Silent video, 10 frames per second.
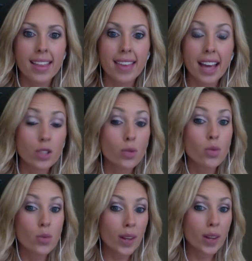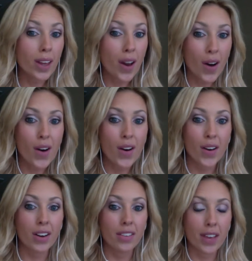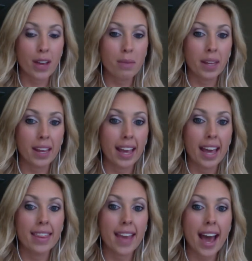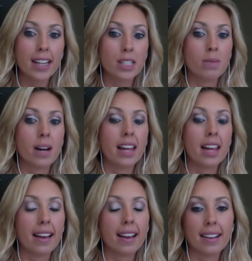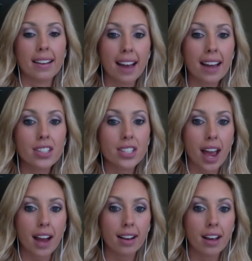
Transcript: That's really hard on a family. And that is my gut check.